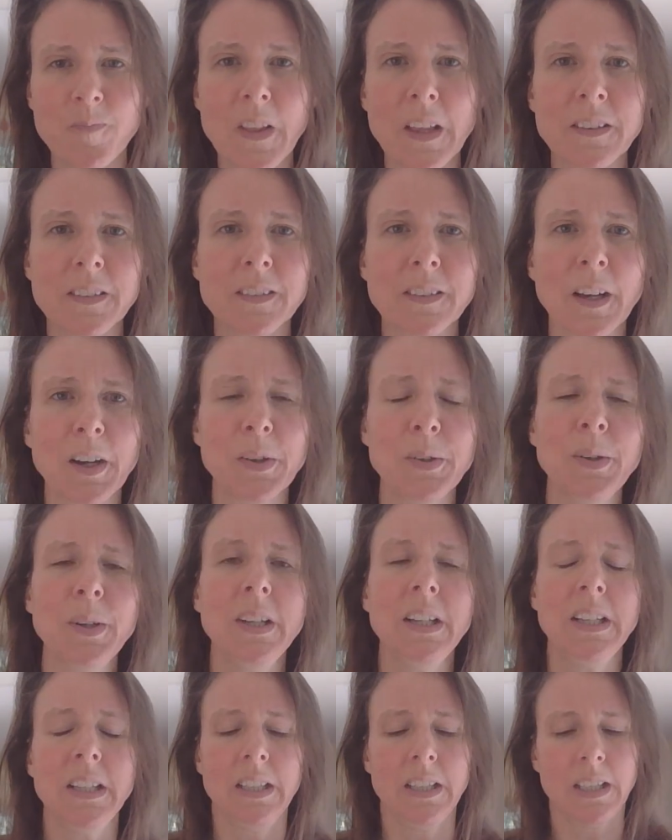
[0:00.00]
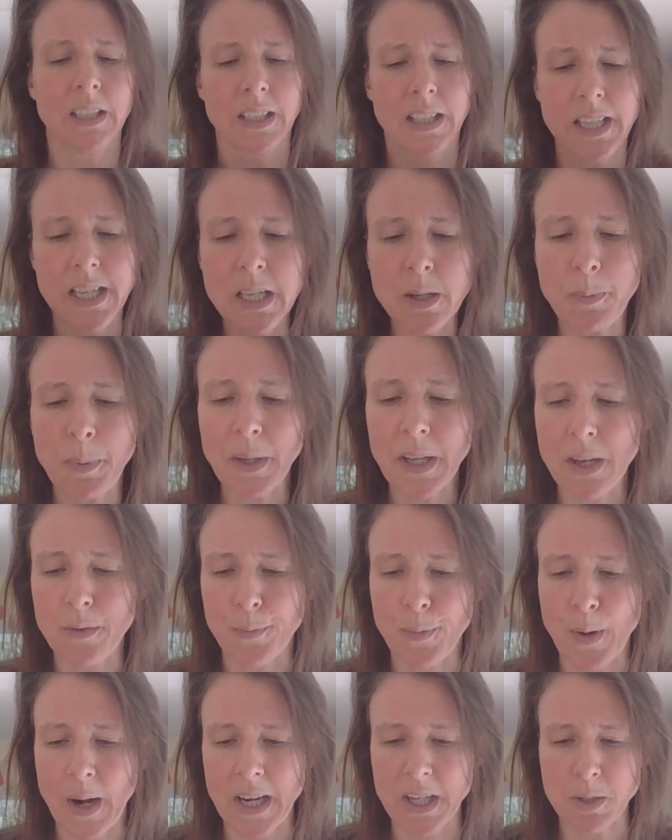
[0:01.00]
So keeping it
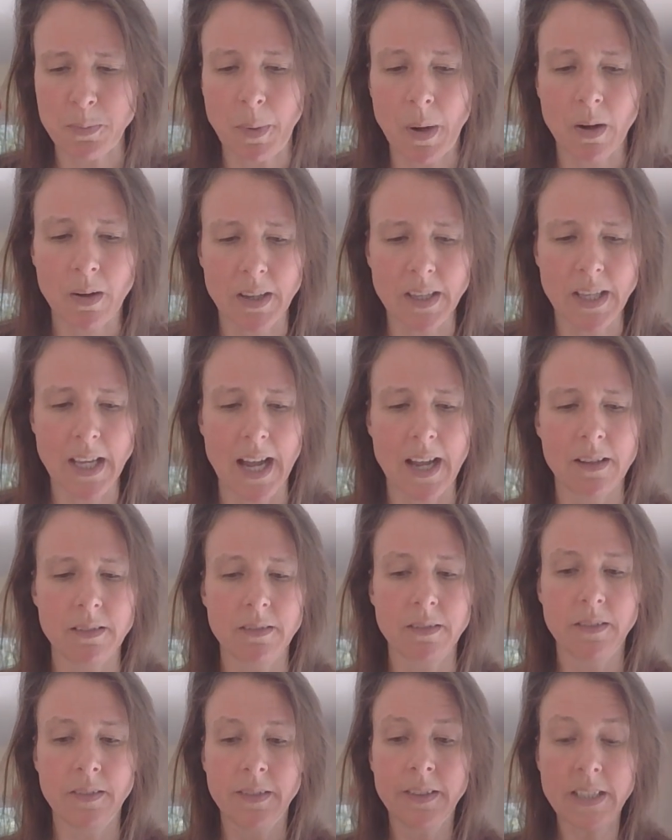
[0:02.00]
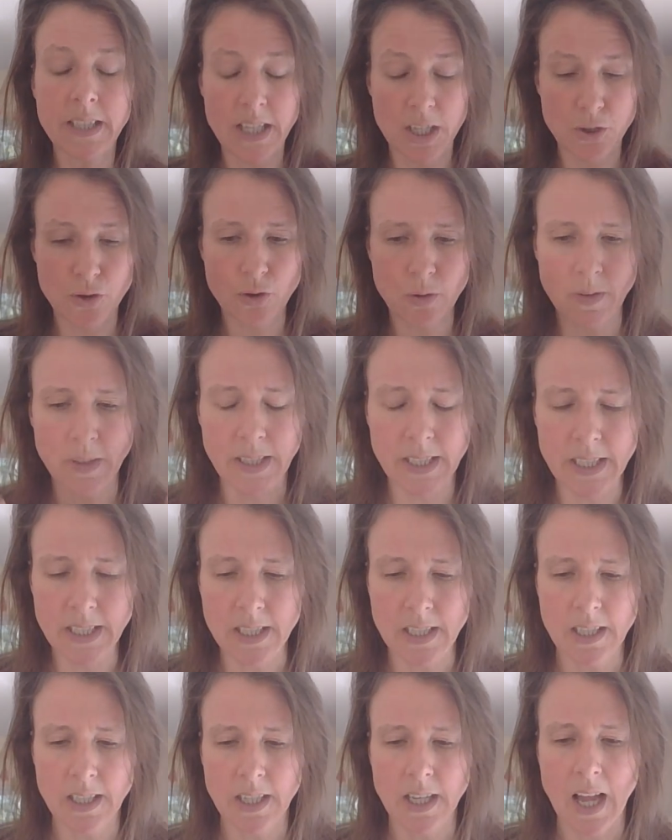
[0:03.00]
fresh by
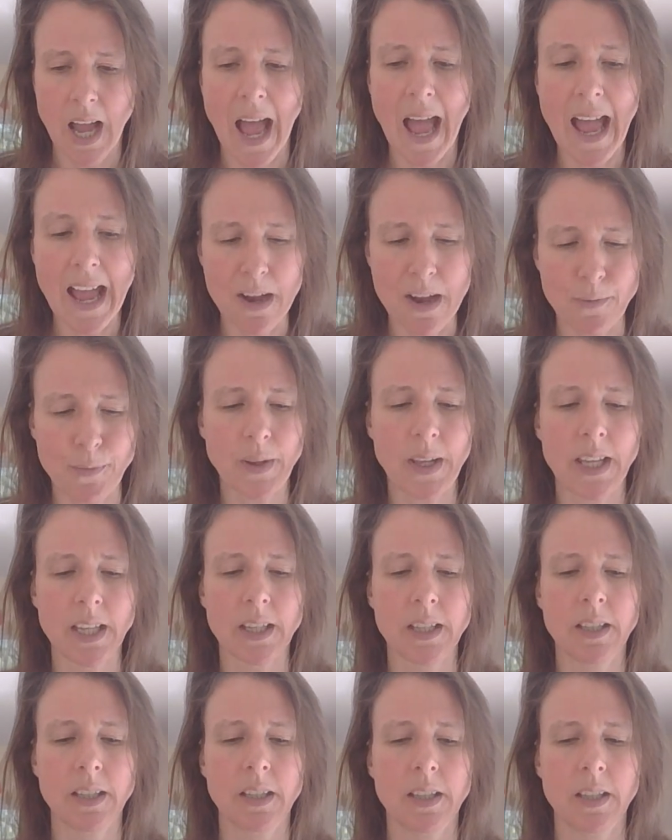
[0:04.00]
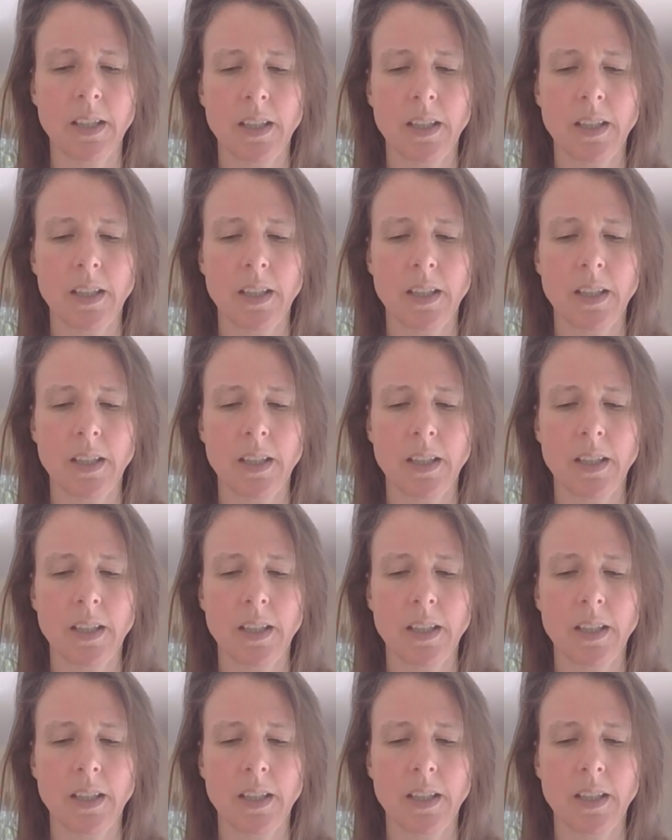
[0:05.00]
literally having